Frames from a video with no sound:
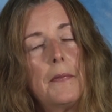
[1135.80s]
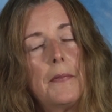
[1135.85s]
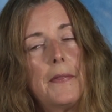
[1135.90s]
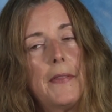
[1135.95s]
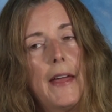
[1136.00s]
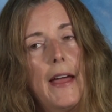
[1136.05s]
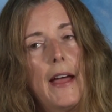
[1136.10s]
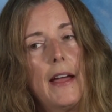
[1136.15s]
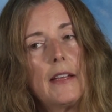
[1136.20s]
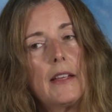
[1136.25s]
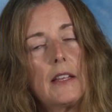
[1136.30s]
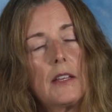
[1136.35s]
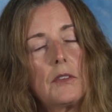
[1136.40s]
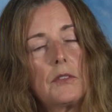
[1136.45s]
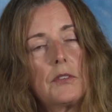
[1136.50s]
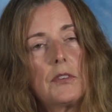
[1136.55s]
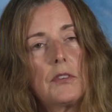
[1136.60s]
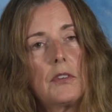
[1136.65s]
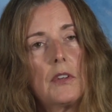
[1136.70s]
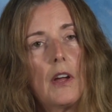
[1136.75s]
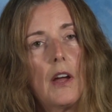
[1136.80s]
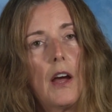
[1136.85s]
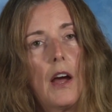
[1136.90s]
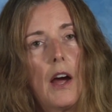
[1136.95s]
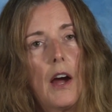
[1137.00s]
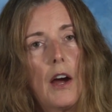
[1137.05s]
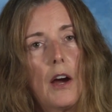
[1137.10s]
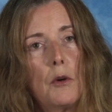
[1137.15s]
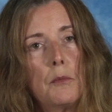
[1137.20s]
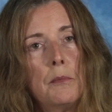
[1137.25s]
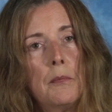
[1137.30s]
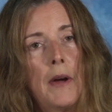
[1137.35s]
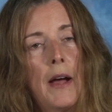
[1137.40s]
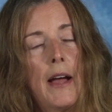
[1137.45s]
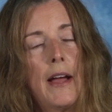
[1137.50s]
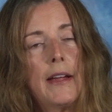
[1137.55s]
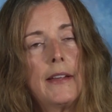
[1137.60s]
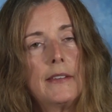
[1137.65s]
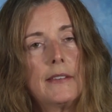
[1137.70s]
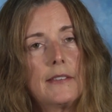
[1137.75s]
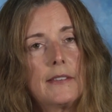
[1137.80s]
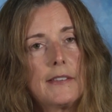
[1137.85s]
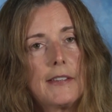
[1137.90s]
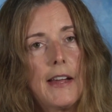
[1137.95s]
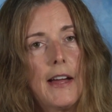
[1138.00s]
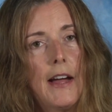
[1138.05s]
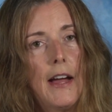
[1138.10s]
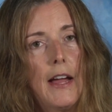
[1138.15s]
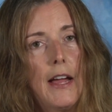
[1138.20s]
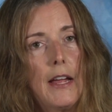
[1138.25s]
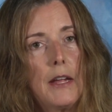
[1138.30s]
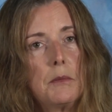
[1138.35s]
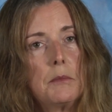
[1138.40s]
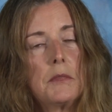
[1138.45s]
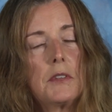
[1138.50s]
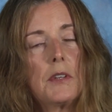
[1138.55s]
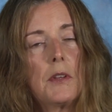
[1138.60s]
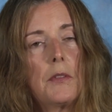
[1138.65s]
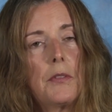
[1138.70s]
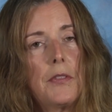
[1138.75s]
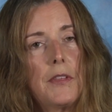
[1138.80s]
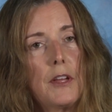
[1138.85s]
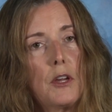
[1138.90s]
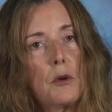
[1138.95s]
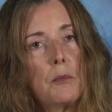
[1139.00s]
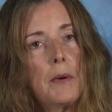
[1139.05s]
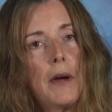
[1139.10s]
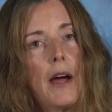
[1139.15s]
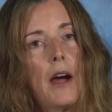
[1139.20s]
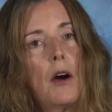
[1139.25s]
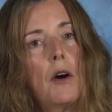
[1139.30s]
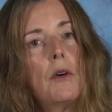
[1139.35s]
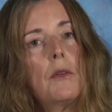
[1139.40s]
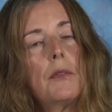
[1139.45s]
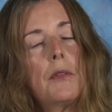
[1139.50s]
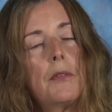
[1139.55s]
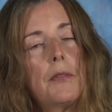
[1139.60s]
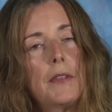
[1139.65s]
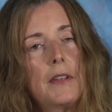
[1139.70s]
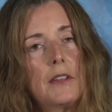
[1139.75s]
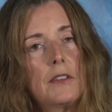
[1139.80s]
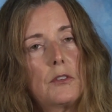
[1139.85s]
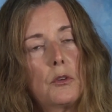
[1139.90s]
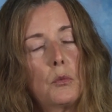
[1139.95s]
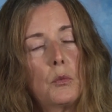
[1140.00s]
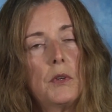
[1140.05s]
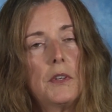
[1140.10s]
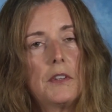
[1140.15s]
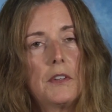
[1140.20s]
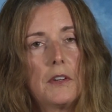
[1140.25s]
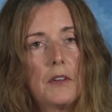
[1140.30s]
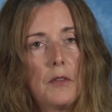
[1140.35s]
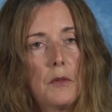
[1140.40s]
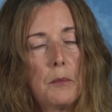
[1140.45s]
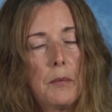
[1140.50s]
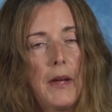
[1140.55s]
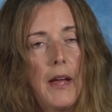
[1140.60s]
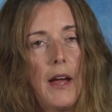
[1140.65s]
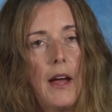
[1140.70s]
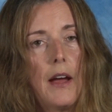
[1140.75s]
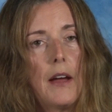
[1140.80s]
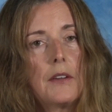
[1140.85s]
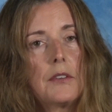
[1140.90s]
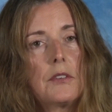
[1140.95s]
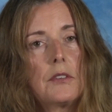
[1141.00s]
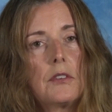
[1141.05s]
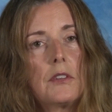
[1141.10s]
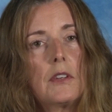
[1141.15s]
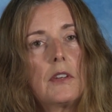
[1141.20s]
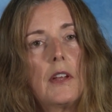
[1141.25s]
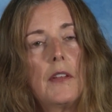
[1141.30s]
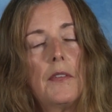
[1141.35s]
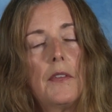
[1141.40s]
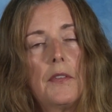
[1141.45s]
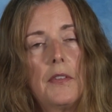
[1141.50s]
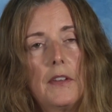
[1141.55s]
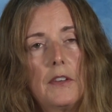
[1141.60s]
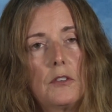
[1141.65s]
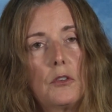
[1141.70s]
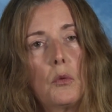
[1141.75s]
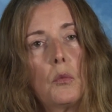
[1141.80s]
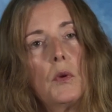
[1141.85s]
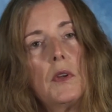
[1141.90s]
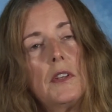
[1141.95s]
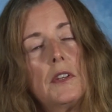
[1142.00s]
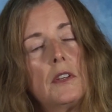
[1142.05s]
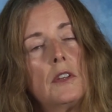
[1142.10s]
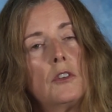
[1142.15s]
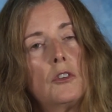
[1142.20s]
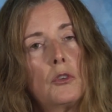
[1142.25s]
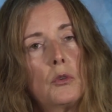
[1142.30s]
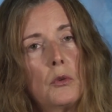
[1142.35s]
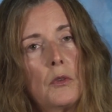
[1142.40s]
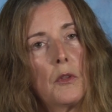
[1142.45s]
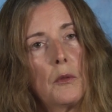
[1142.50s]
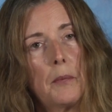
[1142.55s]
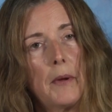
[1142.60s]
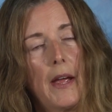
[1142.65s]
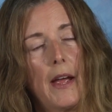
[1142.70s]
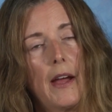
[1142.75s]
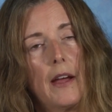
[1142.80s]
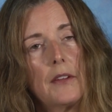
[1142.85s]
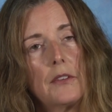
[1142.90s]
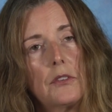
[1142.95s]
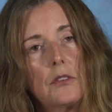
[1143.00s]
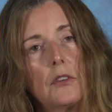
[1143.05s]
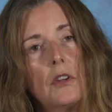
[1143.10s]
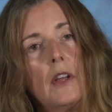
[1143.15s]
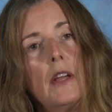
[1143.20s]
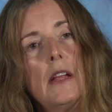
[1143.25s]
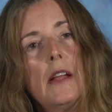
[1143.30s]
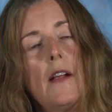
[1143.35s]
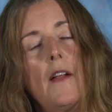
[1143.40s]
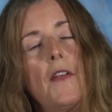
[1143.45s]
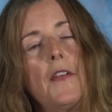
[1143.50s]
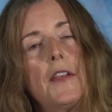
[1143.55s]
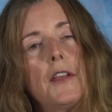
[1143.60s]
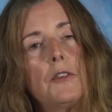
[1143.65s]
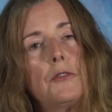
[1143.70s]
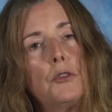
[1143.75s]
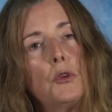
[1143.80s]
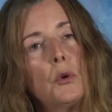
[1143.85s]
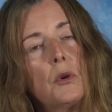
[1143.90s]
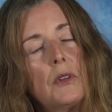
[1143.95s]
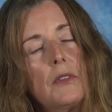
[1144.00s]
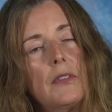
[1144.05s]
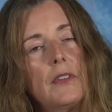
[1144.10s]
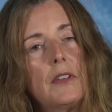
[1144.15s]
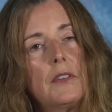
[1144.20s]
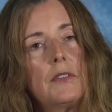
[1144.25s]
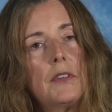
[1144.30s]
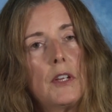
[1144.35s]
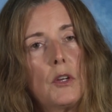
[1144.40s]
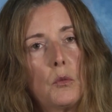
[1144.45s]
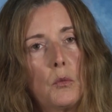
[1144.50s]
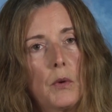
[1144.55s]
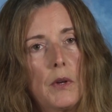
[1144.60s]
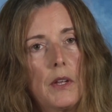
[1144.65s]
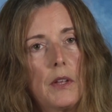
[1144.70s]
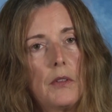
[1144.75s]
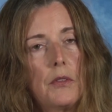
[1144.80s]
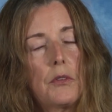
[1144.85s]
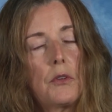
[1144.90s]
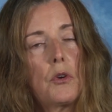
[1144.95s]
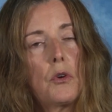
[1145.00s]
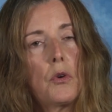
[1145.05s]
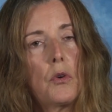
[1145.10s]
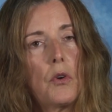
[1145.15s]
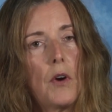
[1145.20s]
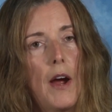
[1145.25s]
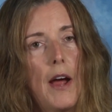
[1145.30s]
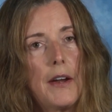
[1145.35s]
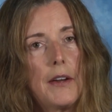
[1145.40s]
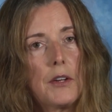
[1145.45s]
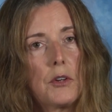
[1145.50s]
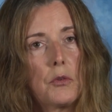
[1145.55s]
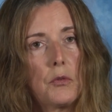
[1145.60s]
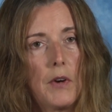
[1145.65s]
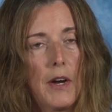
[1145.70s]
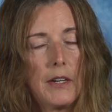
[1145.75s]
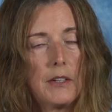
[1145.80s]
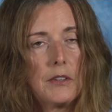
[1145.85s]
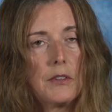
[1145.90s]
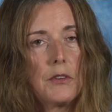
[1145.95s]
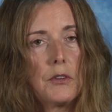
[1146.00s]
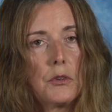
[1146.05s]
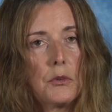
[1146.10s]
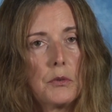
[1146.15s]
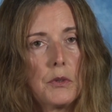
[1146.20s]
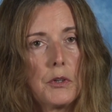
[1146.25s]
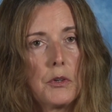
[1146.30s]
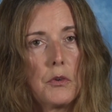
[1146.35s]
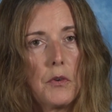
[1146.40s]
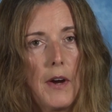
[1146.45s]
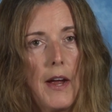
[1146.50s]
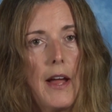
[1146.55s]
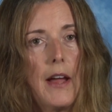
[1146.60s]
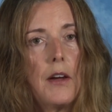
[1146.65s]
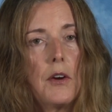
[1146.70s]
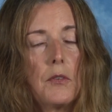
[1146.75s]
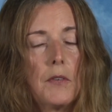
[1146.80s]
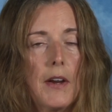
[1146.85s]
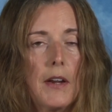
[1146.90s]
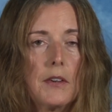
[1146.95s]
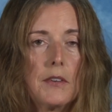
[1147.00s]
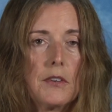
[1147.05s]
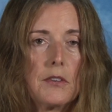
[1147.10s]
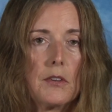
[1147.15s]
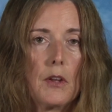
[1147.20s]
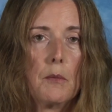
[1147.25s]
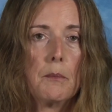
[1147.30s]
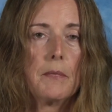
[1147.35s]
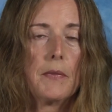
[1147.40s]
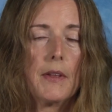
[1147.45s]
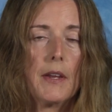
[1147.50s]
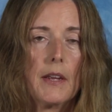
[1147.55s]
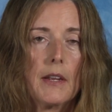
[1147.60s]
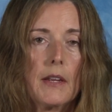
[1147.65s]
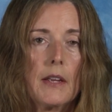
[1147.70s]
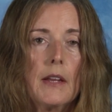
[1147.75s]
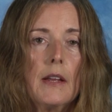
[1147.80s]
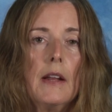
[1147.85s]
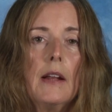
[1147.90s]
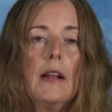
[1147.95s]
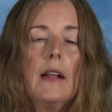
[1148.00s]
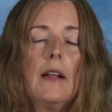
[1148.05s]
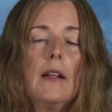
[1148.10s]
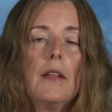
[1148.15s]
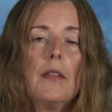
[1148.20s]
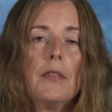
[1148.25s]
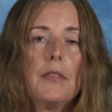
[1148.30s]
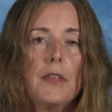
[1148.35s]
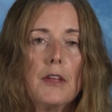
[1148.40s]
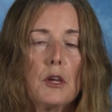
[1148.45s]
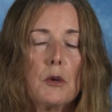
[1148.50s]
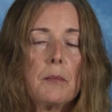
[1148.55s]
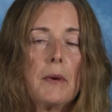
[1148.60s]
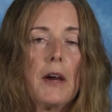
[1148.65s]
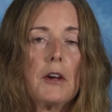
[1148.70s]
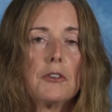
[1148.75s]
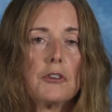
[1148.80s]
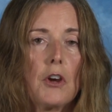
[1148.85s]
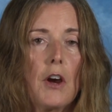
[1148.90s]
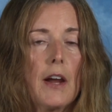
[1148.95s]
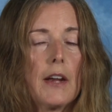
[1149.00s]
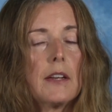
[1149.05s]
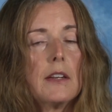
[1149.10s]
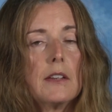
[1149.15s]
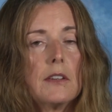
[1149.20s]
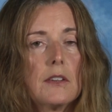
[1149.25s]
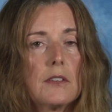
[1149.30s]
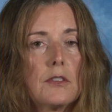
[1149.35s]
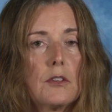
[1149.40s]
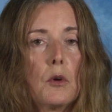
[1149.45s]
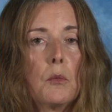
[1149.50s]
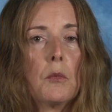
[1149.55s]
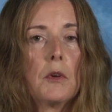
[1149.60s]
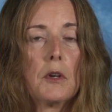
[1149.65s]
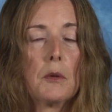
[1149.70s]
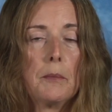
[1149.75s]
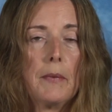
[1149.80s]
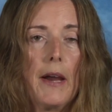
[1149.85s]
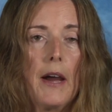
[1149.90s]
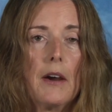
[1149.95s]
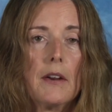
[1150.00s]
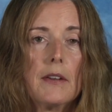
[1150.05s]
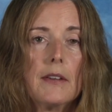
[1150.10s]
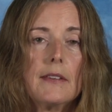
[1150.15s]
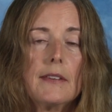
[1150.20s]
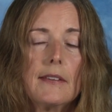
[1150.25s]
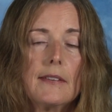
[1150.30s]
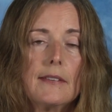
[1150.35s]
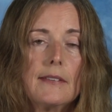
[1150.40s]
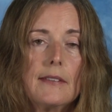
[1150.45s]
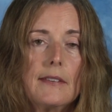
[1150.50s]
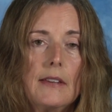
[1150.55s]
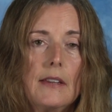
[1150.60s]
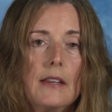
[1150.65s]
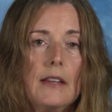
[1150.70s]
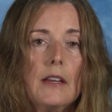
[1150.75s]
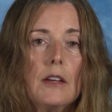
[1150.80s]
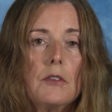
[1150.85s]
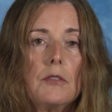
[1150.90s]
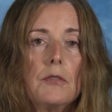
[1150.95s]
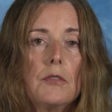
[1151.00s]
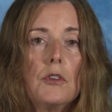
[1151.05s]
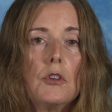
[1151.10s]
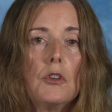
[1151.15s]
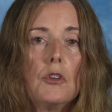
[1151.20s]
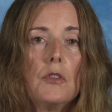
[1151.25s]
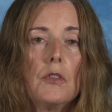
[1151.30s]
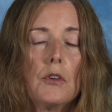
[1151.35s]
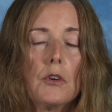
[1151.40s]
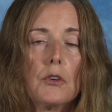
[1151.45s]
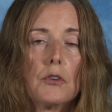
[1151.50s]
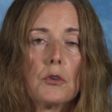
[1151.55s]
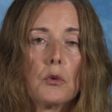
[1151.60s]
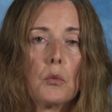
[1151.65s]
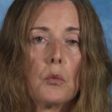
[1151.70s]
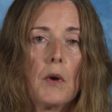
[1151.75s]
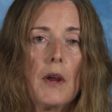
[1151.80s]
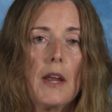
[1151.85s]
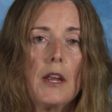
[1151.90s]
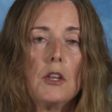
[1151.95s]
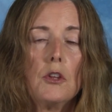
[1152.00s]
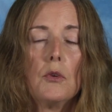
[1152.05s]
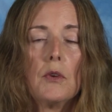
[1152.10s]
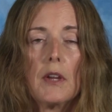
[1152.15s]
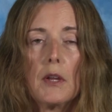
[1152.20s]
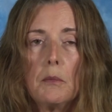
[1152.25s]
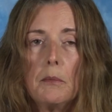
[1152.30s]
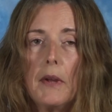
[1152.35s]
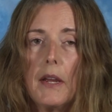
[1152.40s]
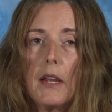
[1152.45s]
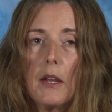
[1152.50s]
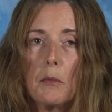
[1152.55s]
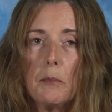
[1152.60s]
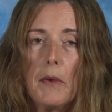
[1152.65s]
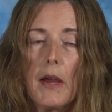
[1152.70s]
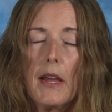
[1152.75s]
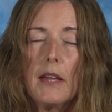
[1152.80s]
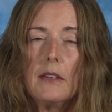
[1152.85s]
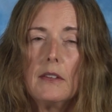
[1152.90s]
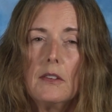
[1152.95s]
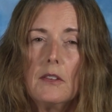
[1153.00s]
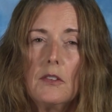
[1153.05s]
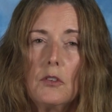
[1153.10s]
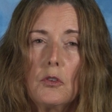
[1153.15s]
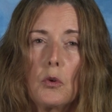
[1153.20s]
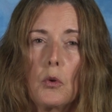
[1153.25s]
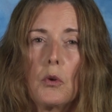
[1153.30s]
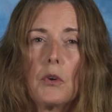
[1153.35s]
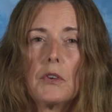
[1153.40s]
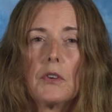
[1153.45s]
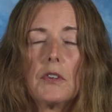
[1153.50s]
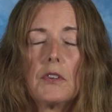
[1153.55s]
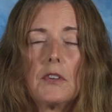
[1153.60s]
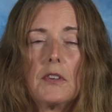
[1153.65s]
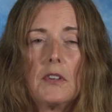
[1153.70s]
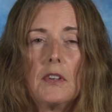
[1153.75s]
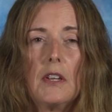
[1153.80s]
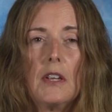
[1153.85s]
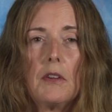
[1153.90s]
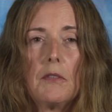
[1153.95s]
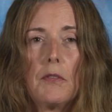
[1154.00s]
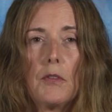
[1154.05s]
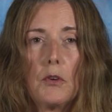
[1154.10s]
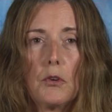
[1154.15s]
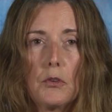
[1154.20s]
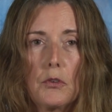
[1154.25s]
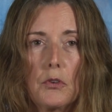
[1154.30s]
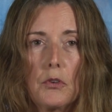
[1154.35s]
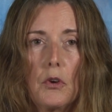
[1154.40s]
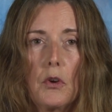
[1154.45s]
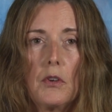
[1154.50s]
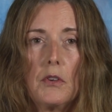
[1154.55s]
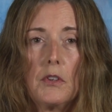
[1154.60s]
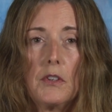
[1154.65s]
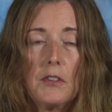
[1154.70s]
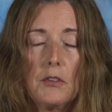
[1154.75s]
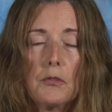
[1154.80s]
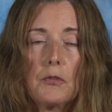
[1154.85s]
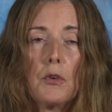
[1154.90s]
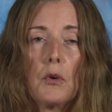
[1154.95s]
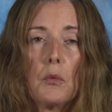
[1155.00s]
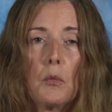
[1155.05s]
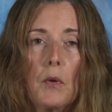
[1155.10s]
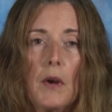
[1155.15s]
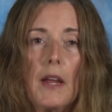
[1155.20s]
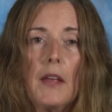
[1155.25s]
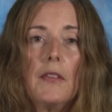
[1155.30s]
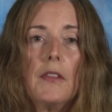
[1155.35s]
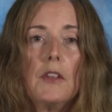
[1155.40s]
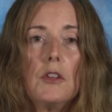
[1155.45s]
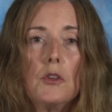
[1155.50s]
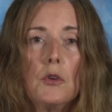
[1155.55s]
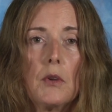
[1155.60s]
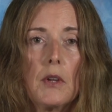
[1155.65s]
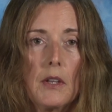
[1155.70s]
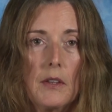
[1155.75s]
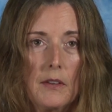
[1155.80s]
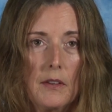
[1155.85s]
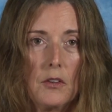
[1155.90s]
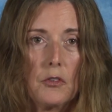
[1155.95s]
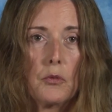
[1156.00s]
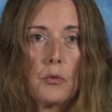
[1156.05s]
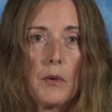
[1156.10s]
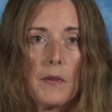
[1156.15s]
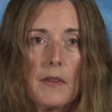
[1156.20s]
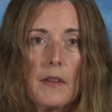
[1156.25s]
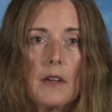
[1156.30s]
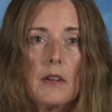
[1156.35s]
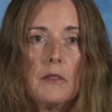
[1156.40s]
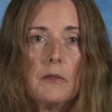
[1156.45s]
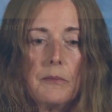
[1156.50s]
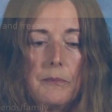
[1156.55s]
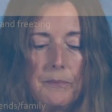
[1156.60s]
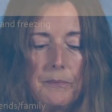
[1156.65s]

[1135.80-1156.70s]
that gives our minds time to think about the things that we did in the past and the things that we didn't do the past. If you are living with chronic, regular regret around something, think about talking to someone about it to see if there's a way you can make amends, or to see if there's a different way that you can live with it.